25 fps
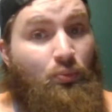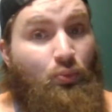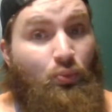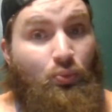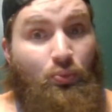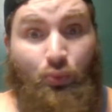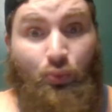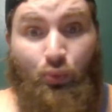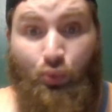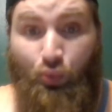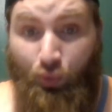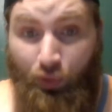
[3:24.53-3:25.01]

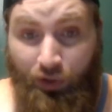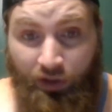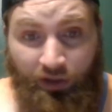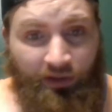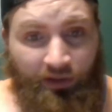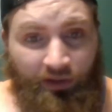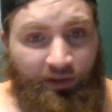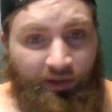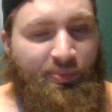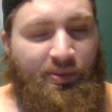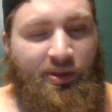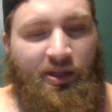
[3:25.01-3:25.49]

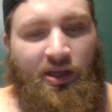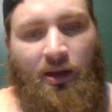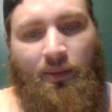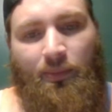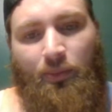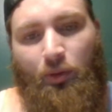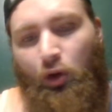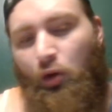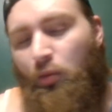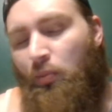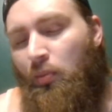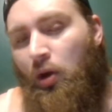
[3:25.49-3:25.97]
Really beat
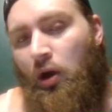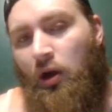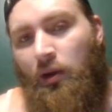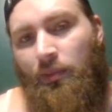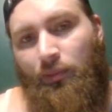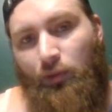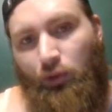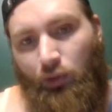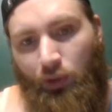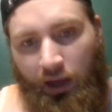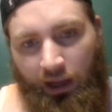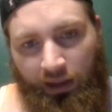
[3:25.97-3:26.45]
up Omar
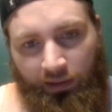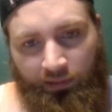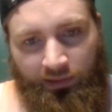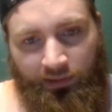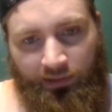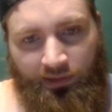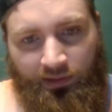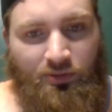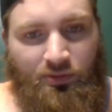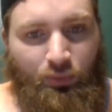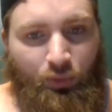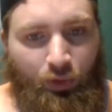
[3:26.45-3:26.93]

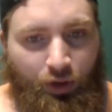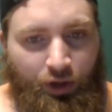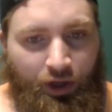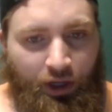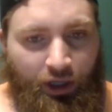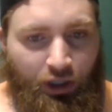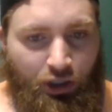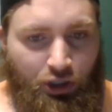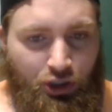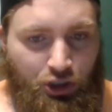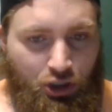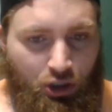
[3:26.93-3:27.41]
Morales,
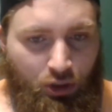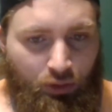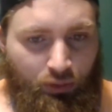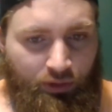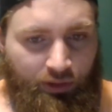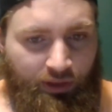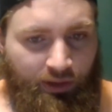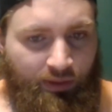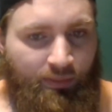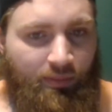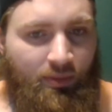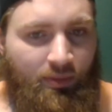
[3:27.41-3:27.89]
Runica
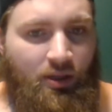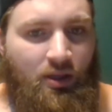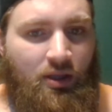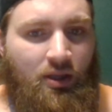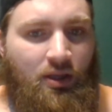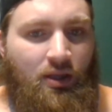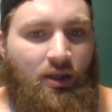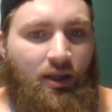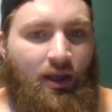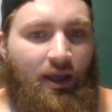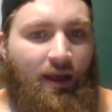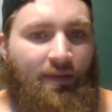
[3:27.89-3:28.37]
choked him,
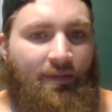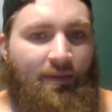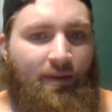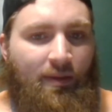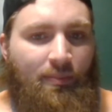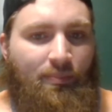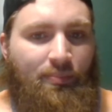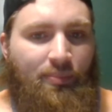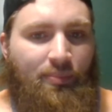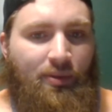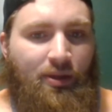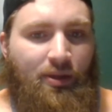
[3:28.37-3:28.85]
and
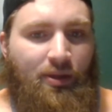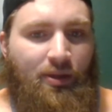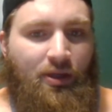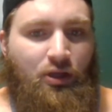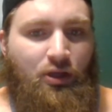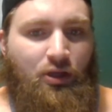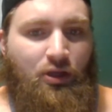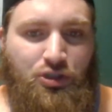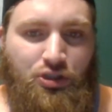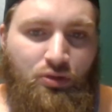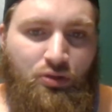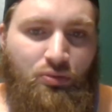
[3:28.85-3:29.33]
then beat
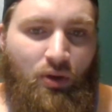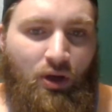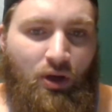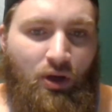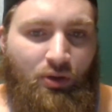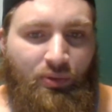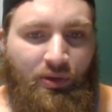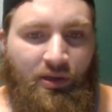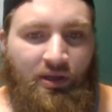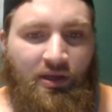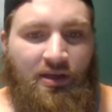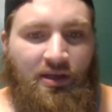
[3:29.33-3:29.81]
Christian
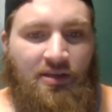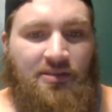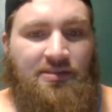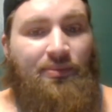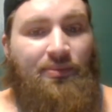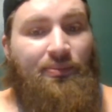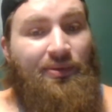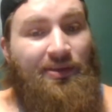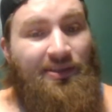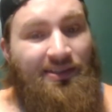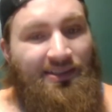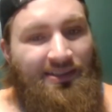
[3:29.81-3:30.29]
Rodriguez.
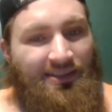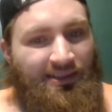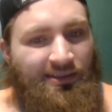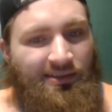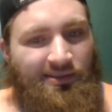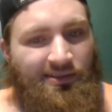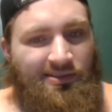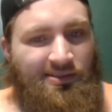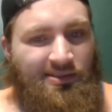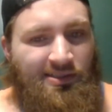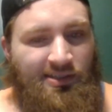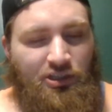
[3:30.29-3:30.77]
And we
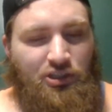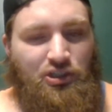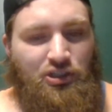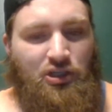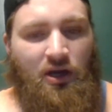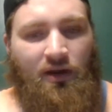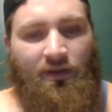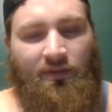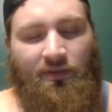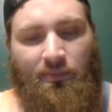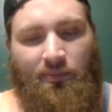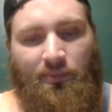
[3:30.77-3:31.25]
did see
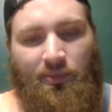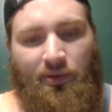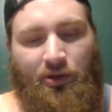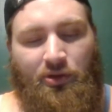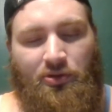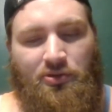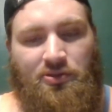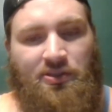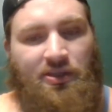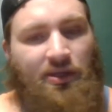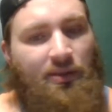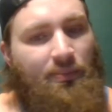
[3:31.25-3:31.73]
Jonathan
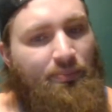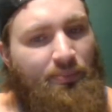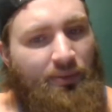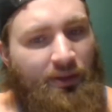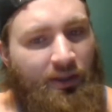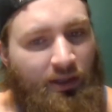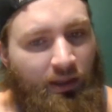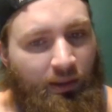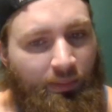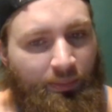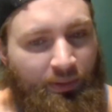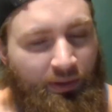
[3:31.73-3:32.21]
Pearce get
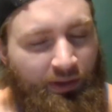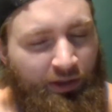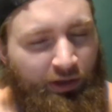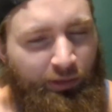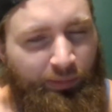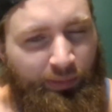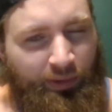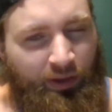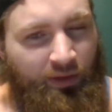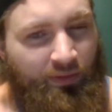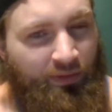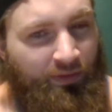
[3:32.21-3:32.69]
beat up a
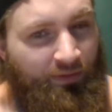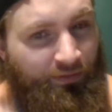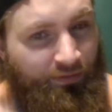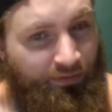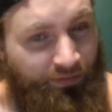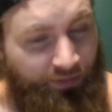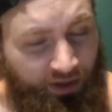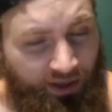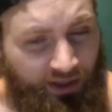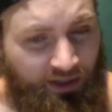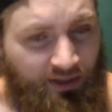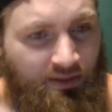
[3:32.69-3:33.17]
little bit on the
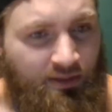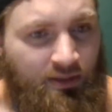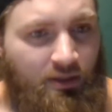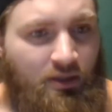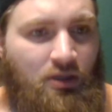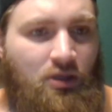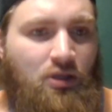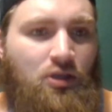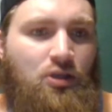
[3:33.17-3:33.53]
feet.